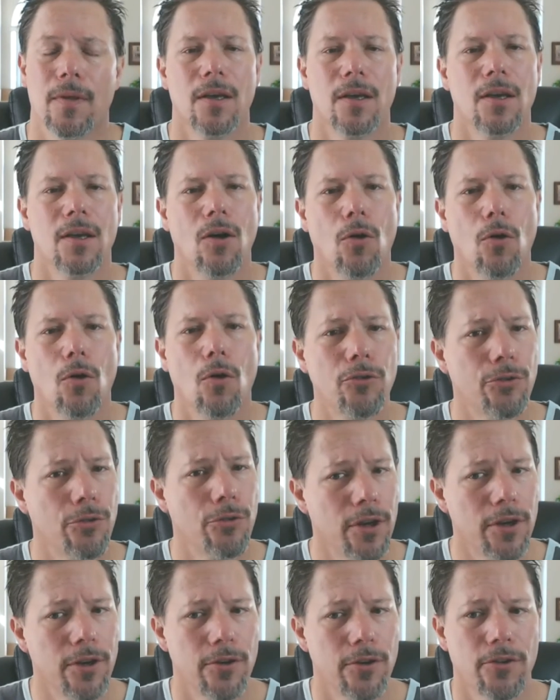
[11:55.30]
or
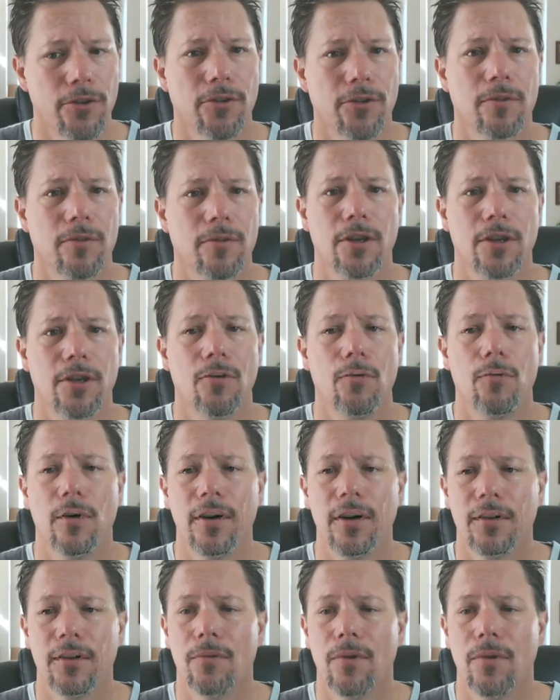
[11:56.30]
triggers. You know,
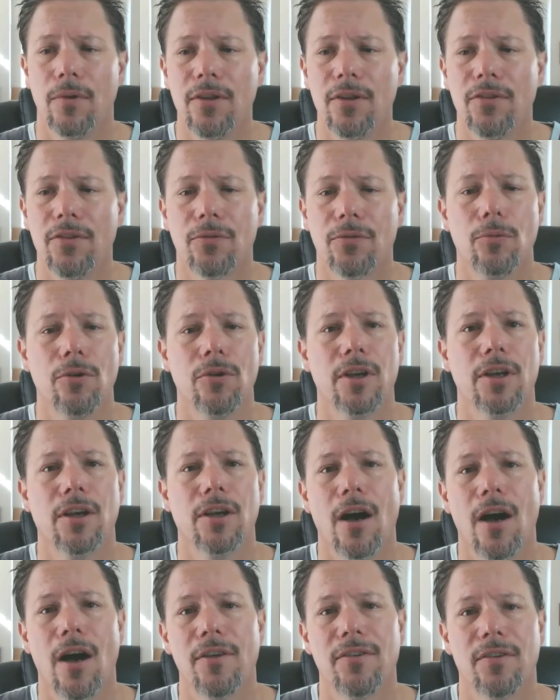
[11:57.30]
what what is really
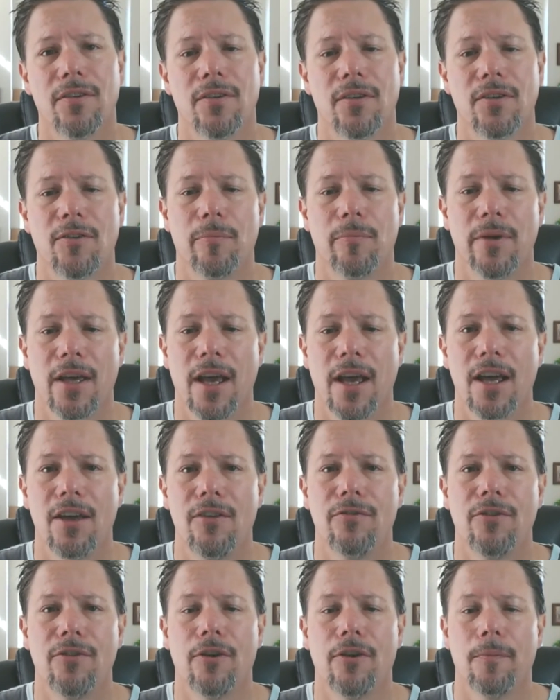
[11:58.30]
causing this
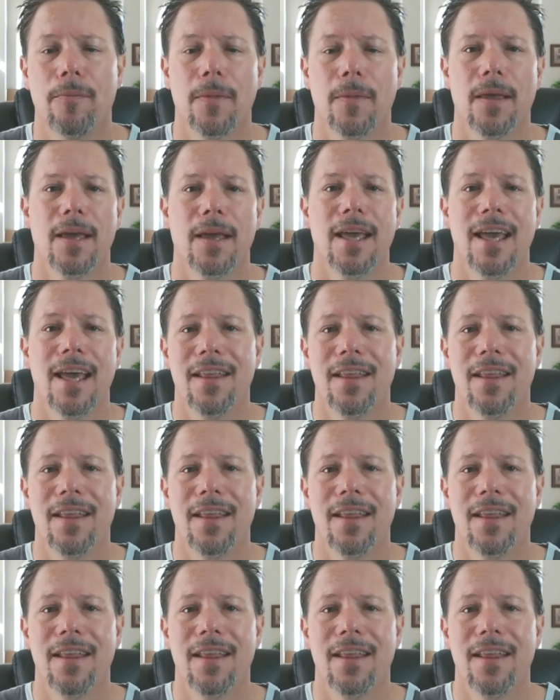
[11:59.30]
behavior? And